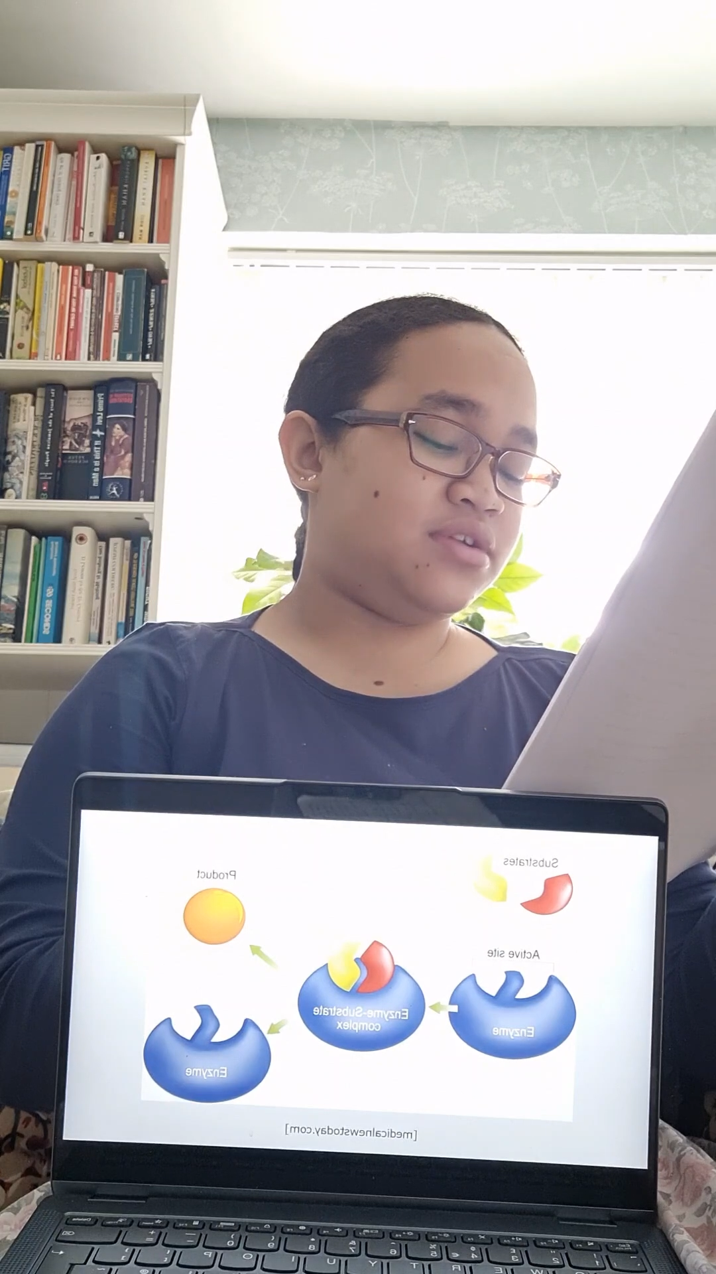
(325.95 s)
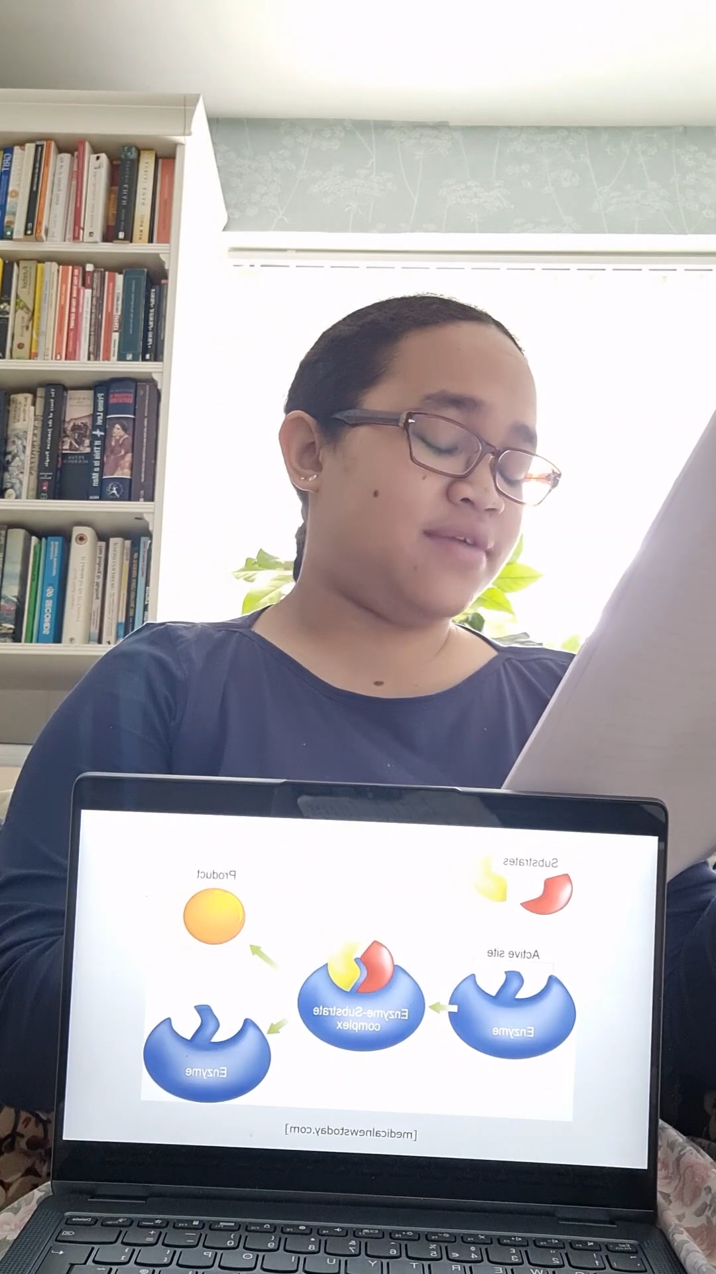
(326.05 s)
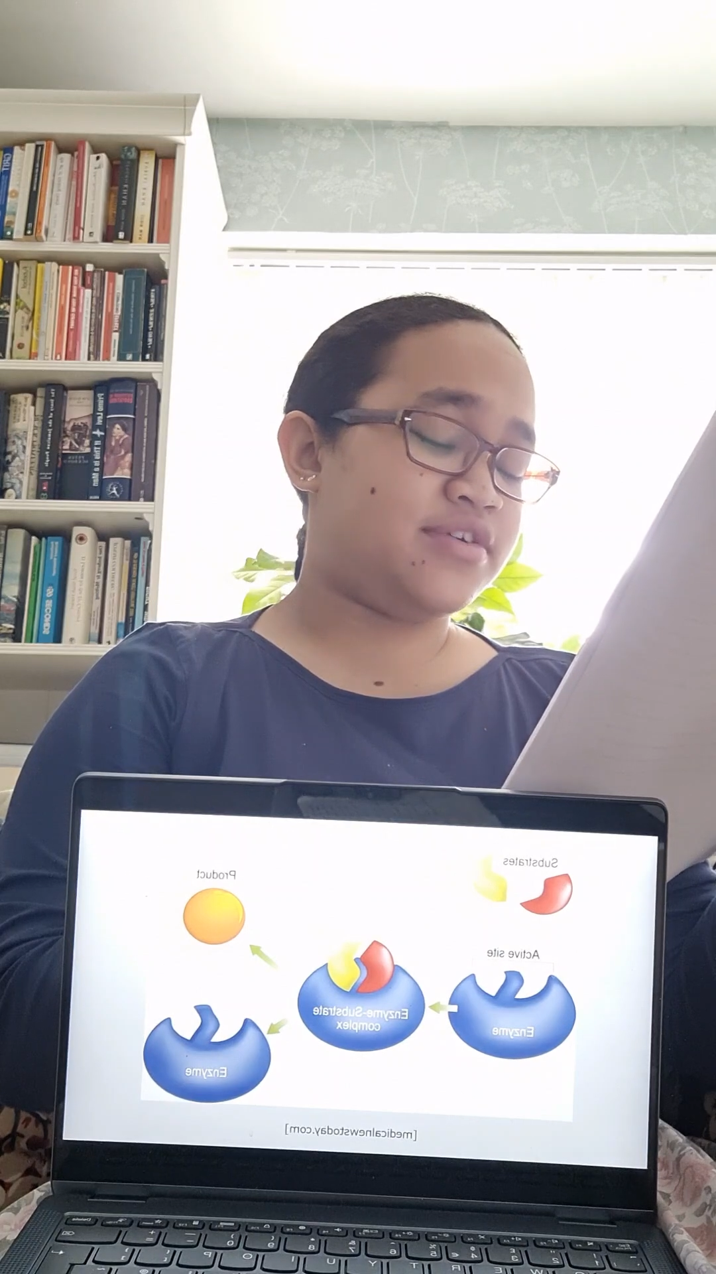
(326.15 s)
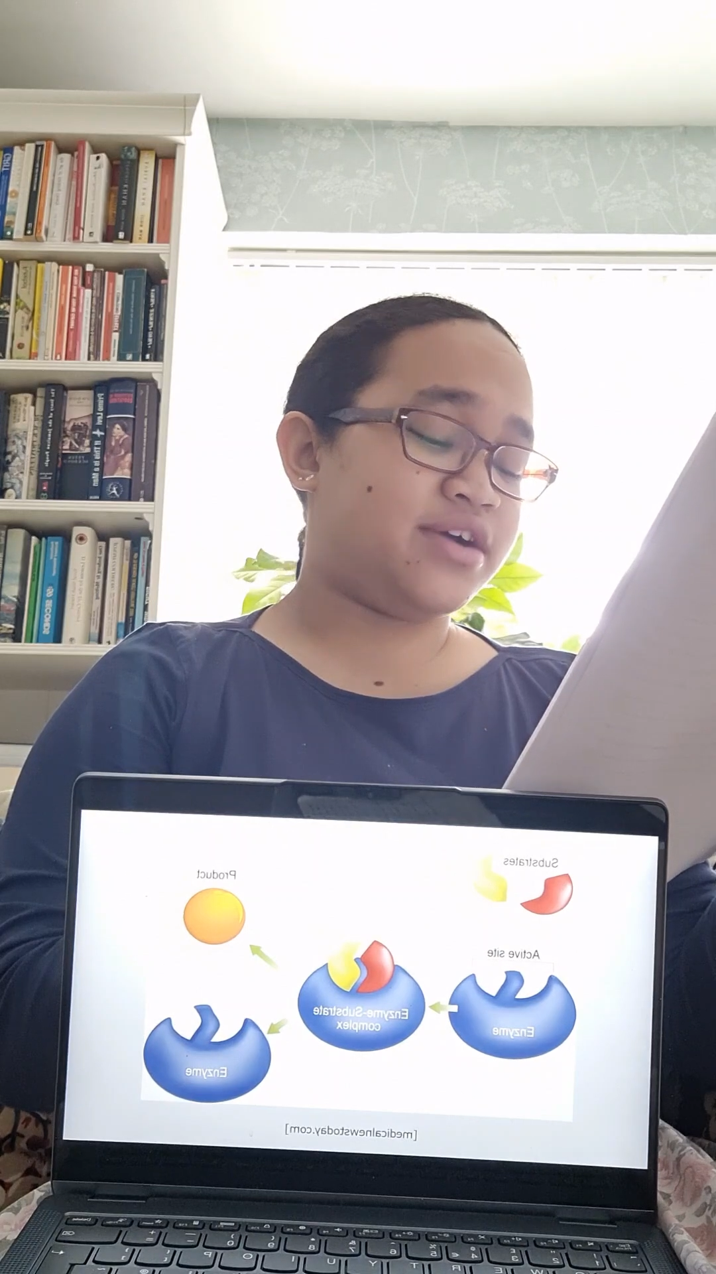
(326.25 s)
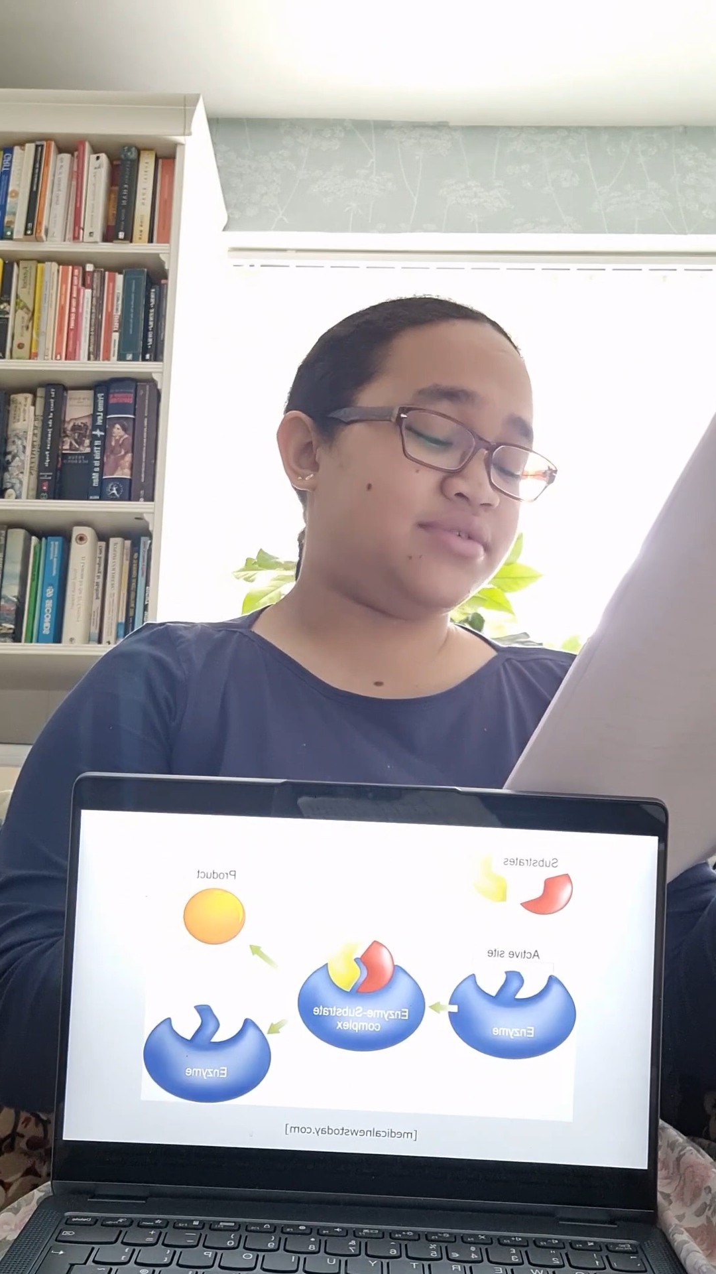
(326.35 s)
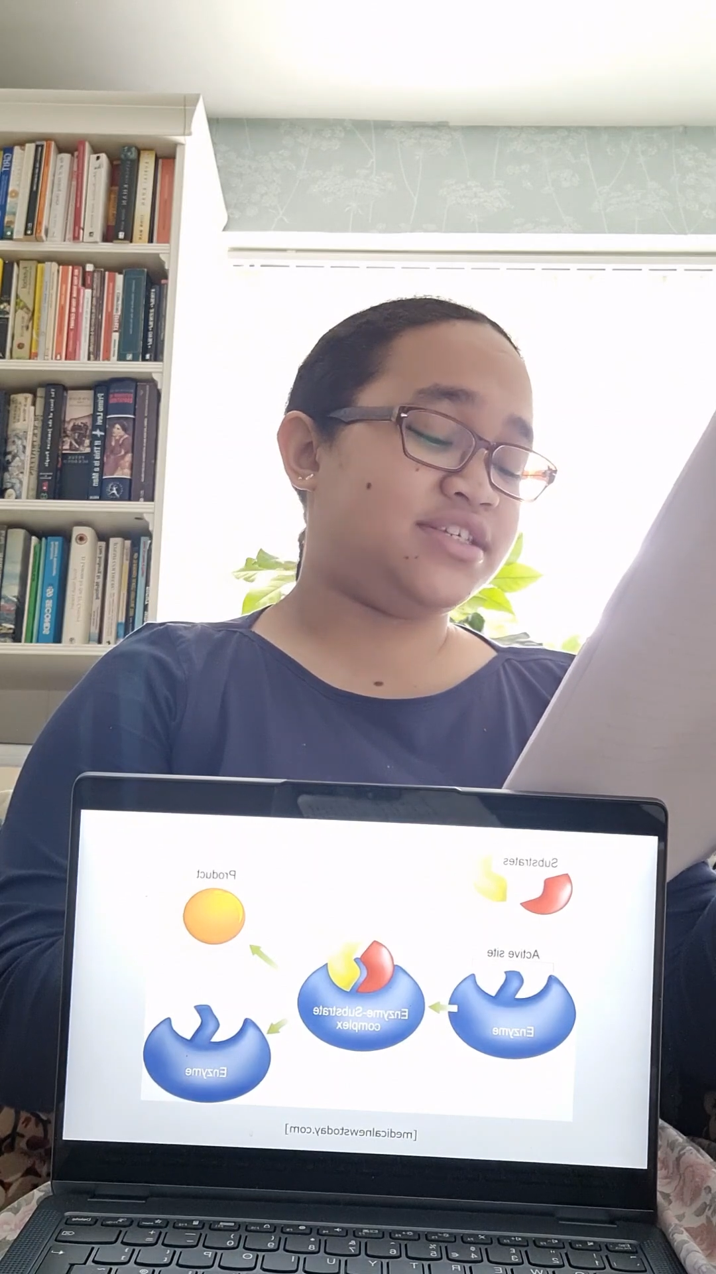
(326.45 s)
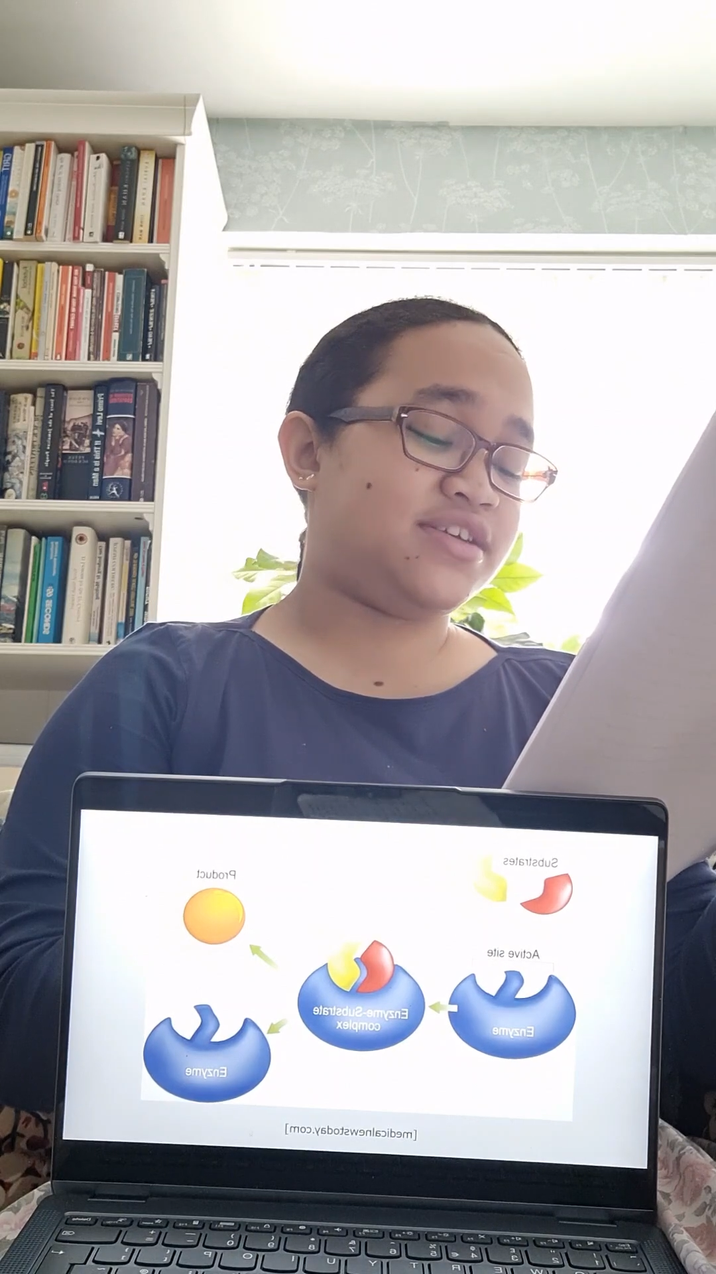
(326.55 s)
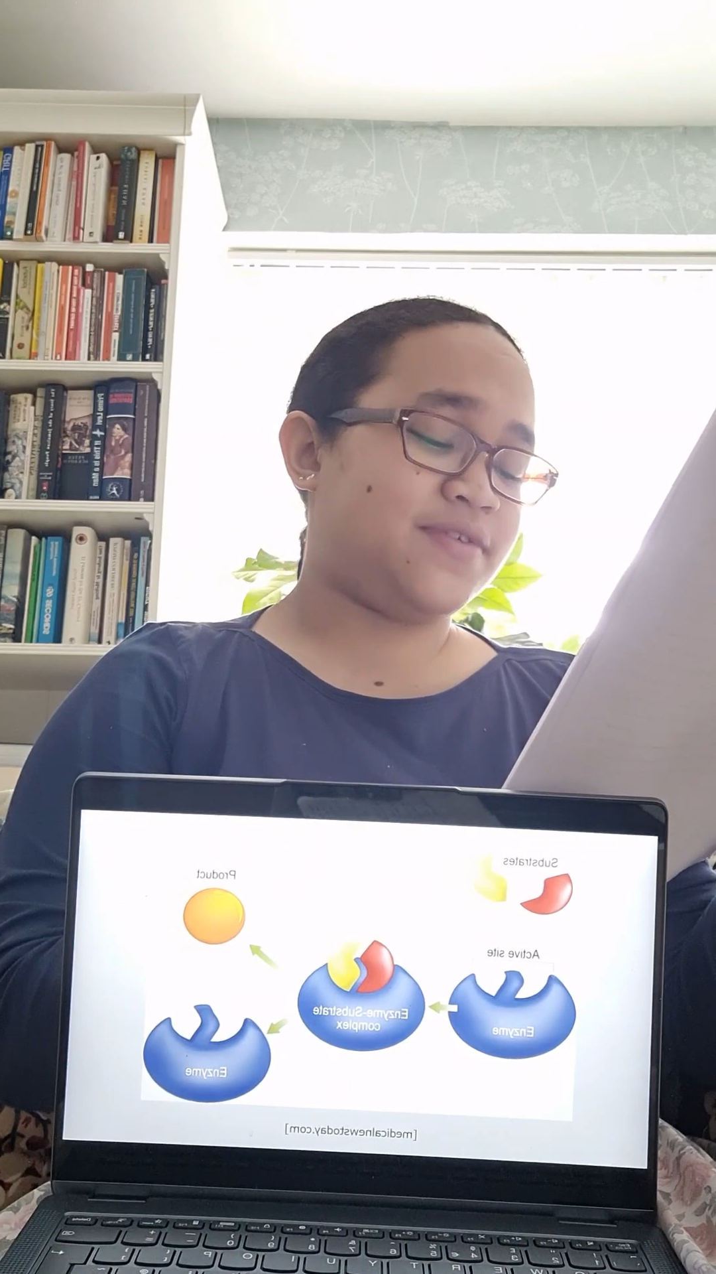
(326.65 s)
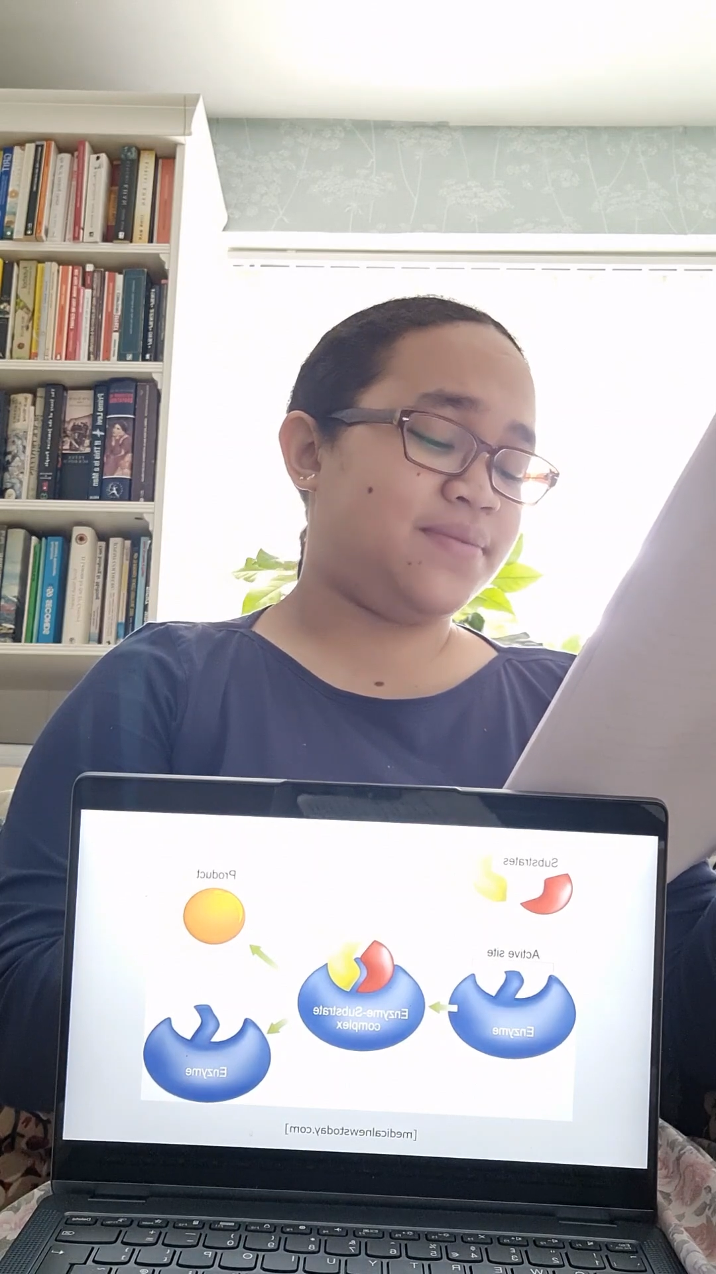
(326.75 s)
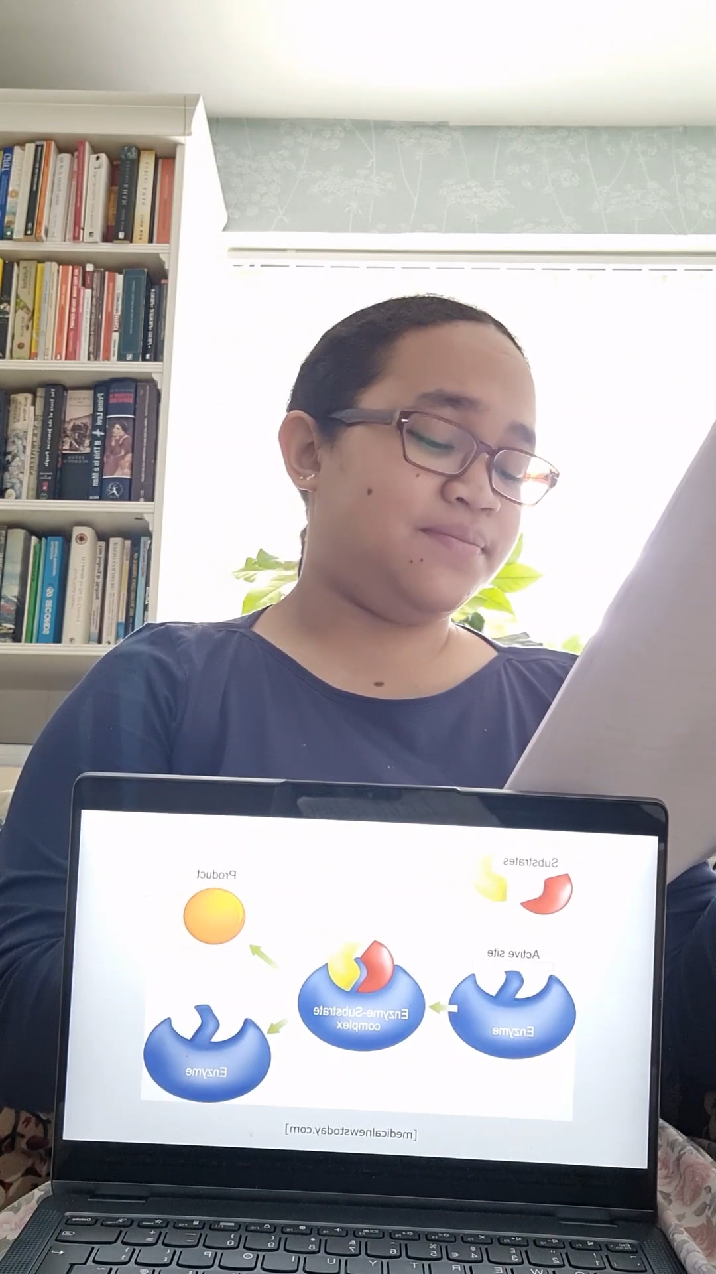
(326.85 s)
of around
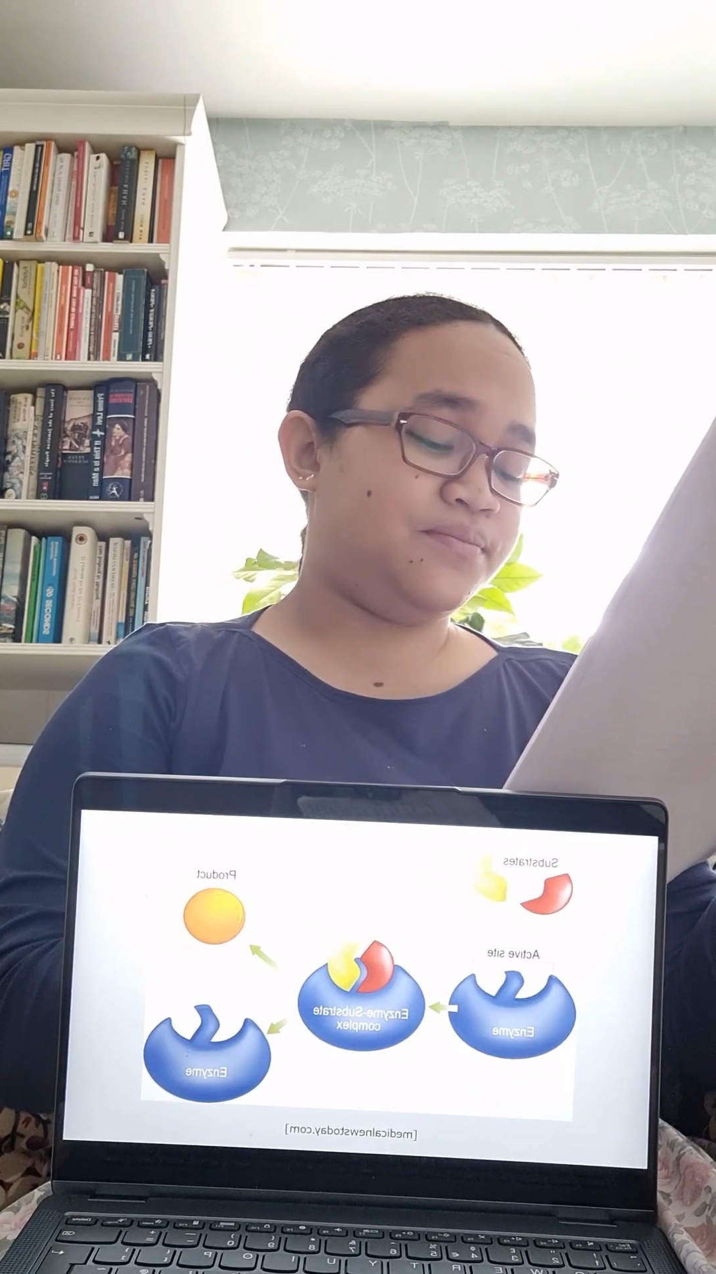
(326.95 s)
7.